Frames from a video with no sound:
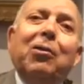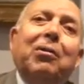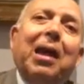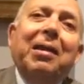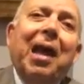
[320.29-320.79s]

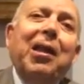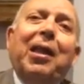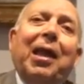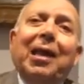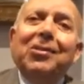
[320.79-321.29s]
you're in
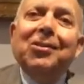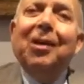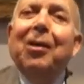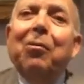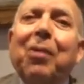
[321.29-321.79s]
any
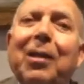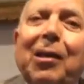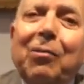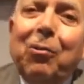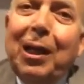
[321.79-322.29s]
case,
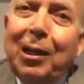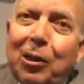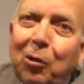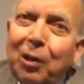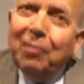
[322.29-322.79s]
whether
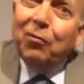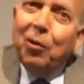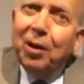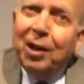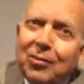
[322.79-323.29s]
you live
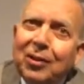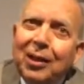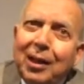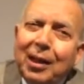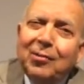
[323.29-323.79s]
or not,
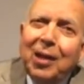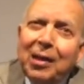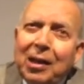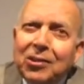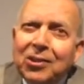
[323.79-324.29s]
in
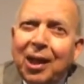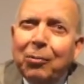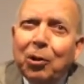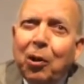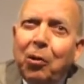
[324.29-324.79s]
10 years'
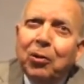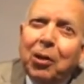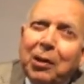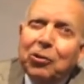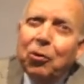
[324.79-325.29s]
time, you're all
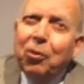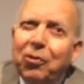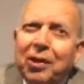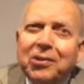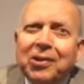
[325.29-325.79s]
going to
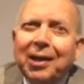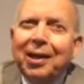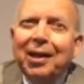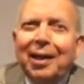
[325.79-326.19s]
go thirsty.